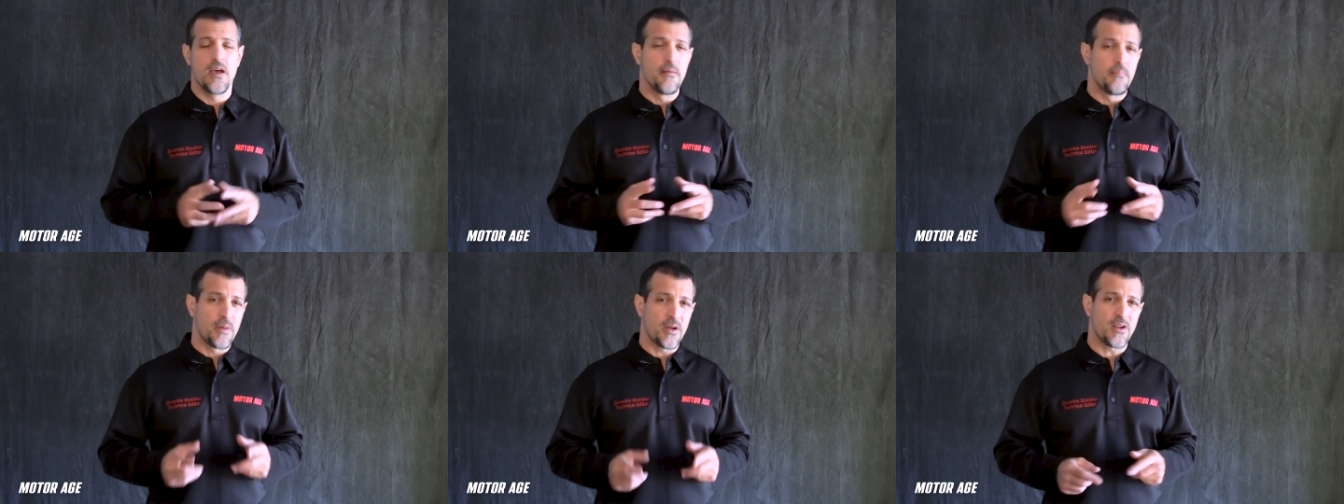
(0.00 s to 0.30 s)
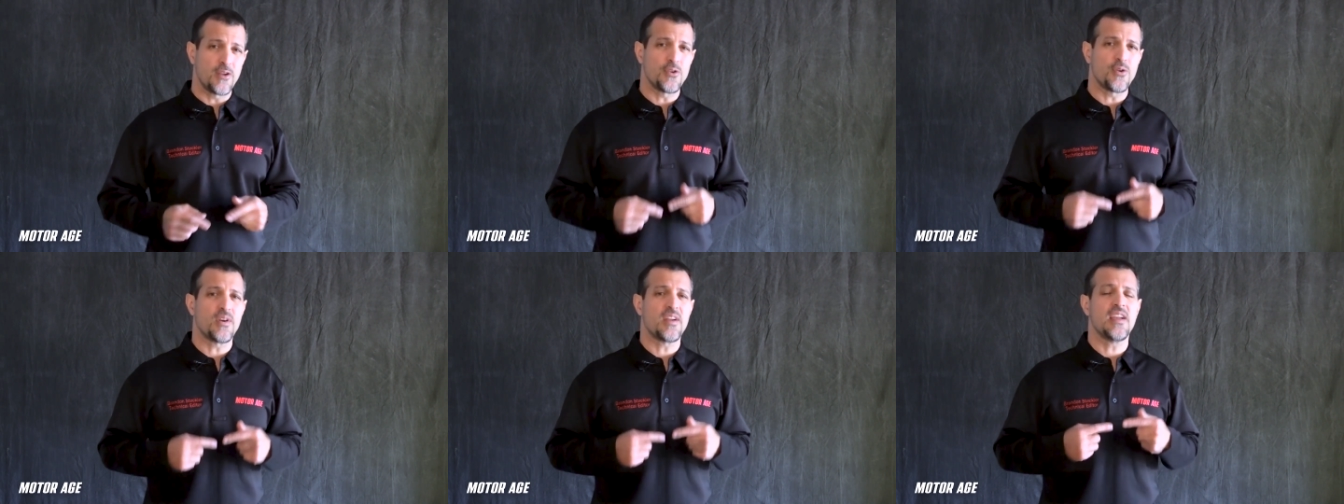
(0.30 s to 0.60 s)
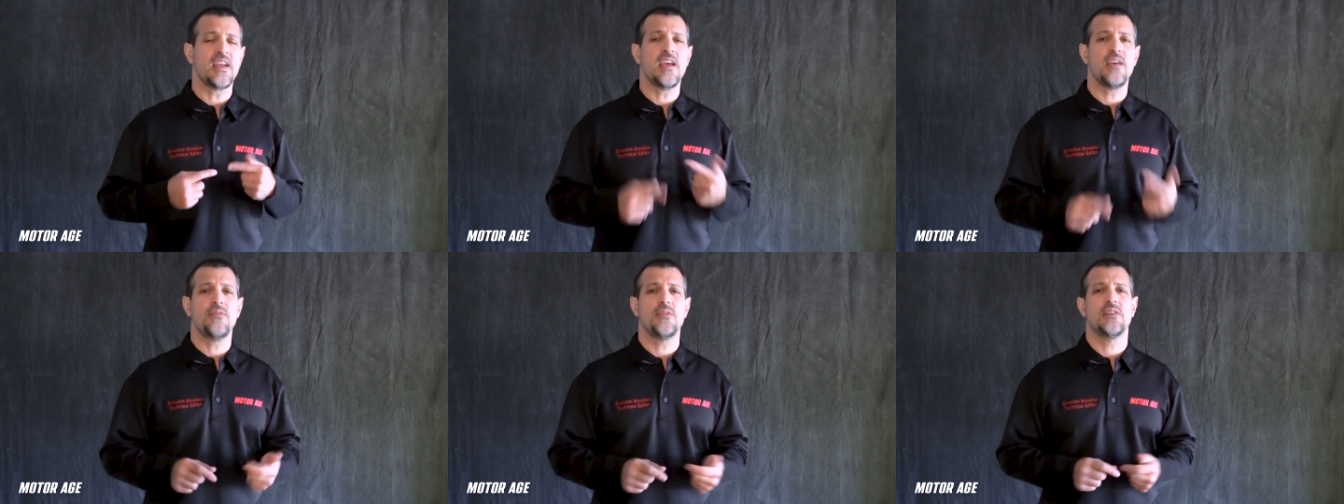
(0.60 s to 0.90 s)
but under
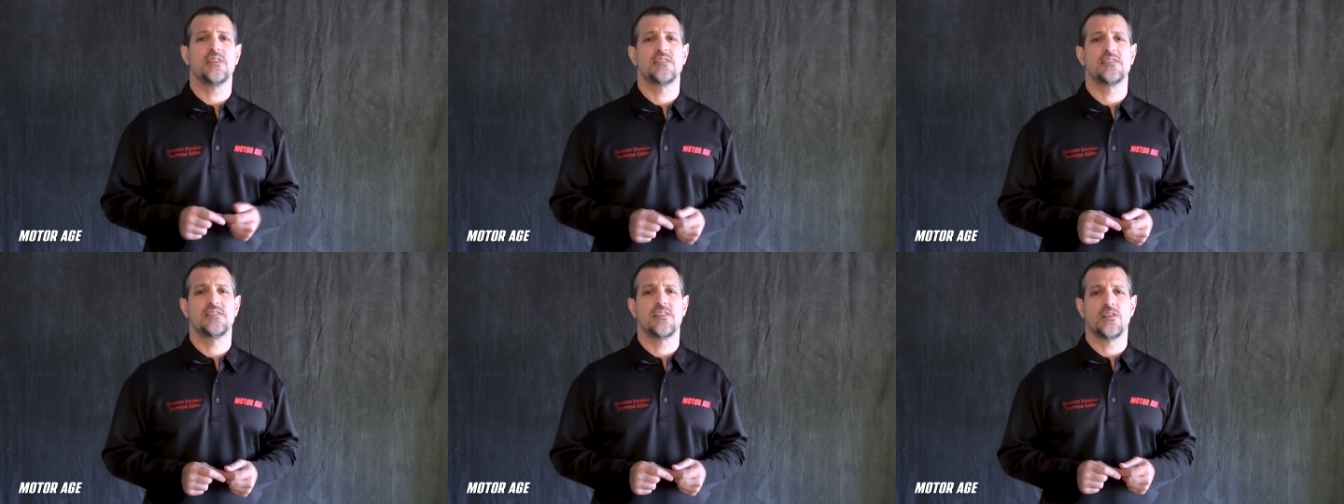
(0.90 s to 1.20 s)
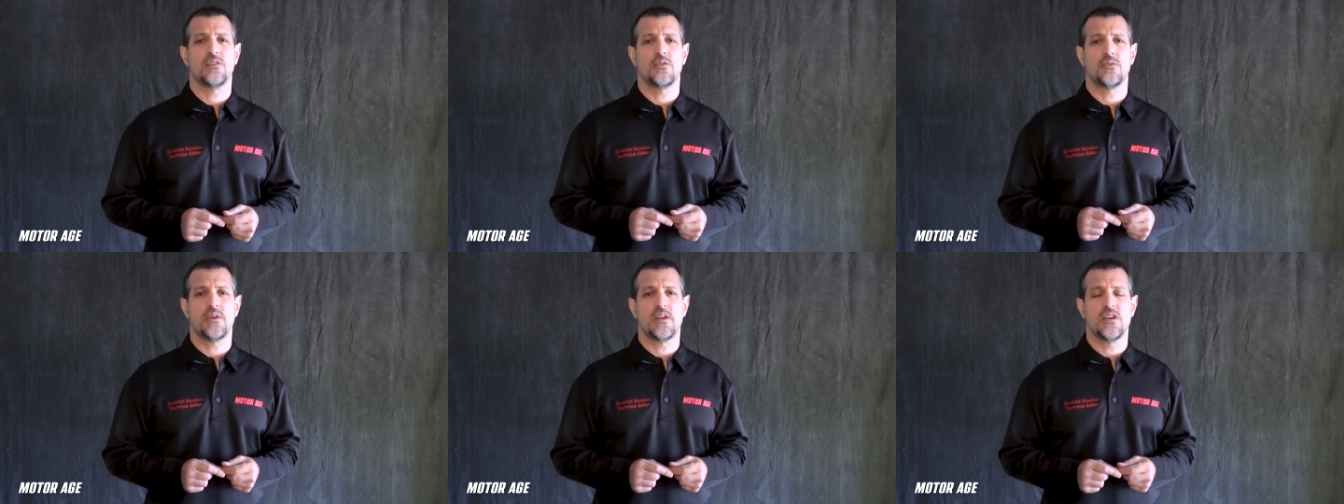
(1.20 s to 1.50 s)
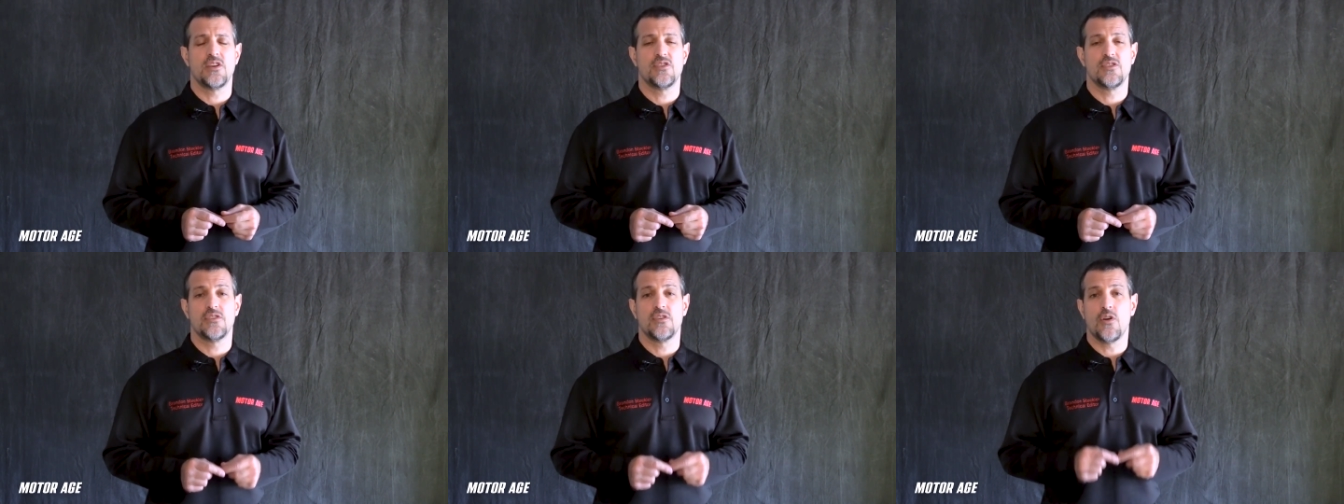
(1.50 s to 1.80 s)
heavy
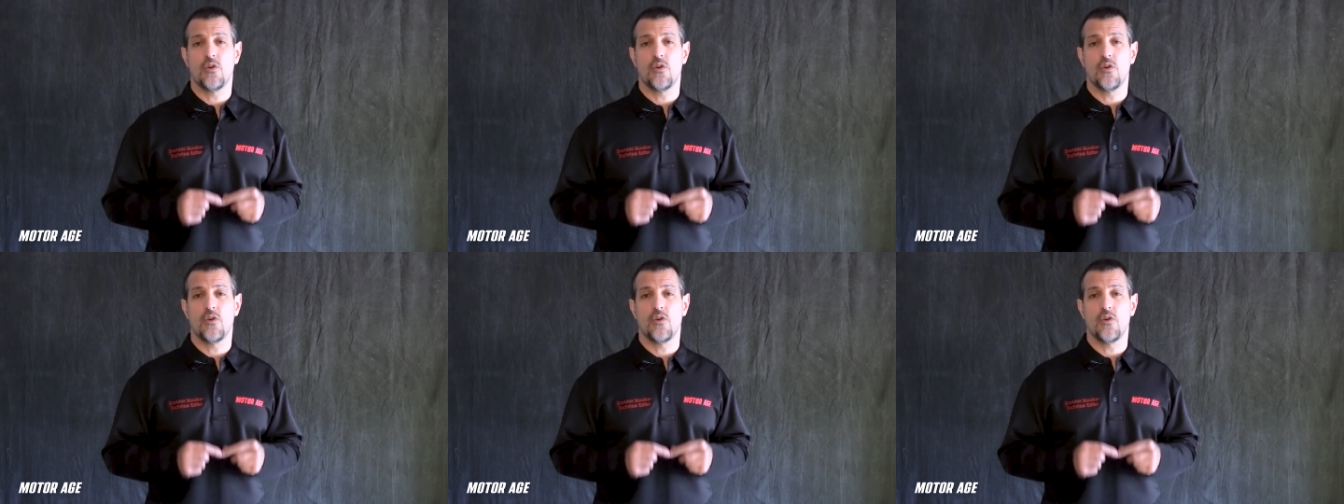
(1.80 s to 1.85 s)
acceleration,